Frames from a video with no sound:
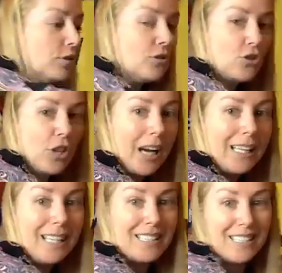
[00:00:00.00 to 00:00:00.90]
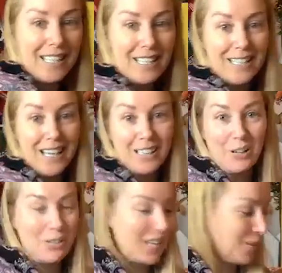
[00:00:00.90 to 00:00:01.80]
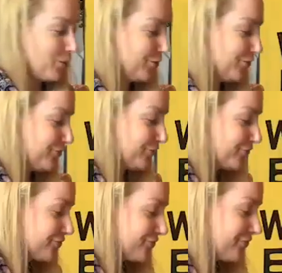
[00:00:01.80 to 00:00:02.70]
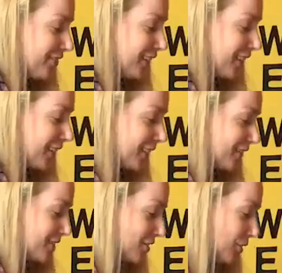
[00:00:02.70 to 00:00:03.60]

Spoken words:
shiny and sticky side go together. So